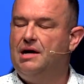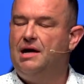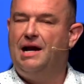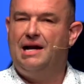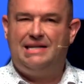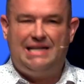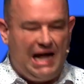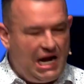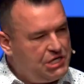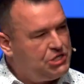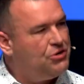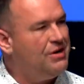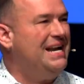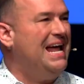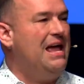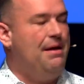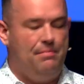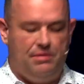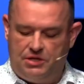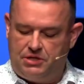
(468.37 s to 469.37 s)
And attached to a
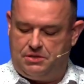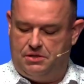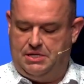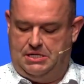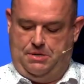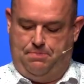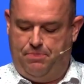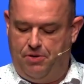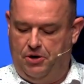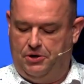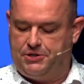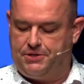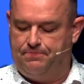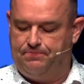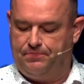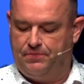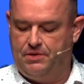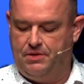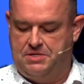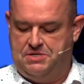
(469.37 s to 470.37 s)
name is a
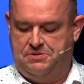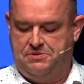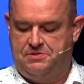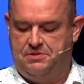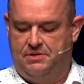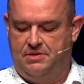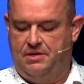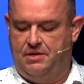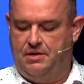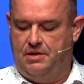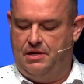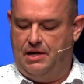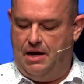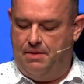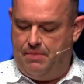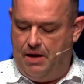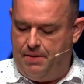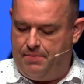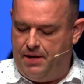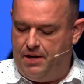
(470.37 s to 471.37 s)
person.
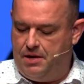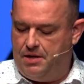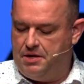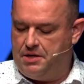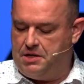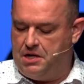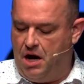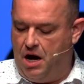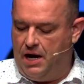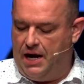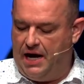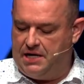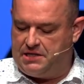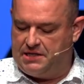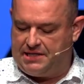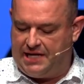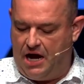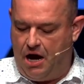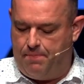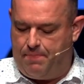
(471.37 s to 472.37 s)
And maybe God has
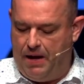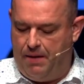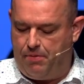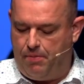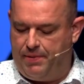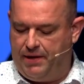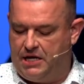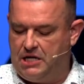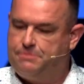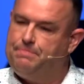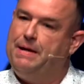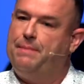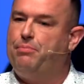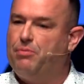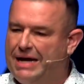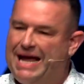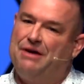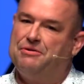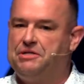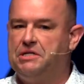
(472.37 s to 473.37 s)
us count people because
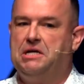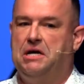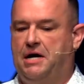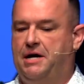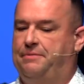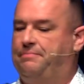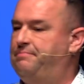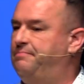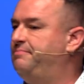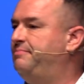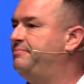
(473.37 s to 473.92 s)
people count to God.